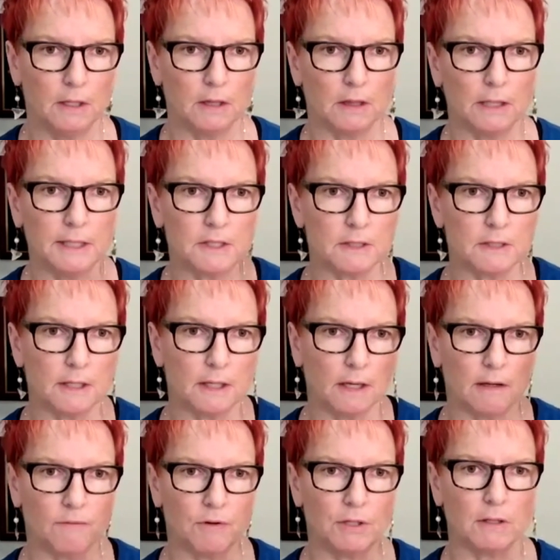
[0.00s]
listing
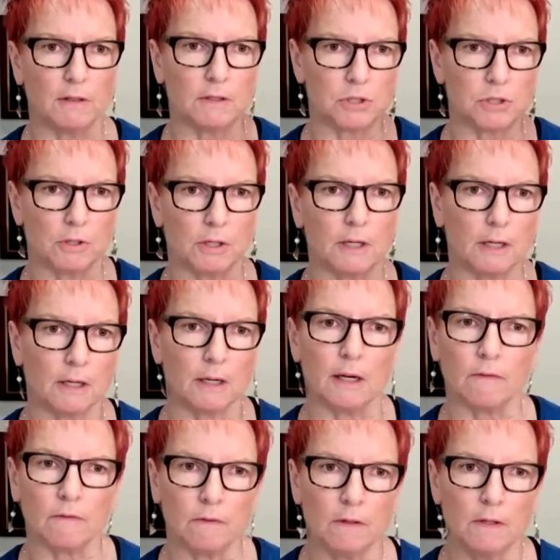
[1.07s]
everything that you're going to
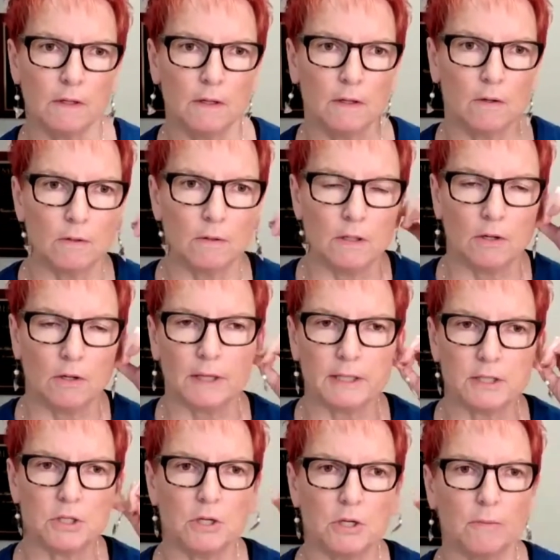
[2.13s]
get. Like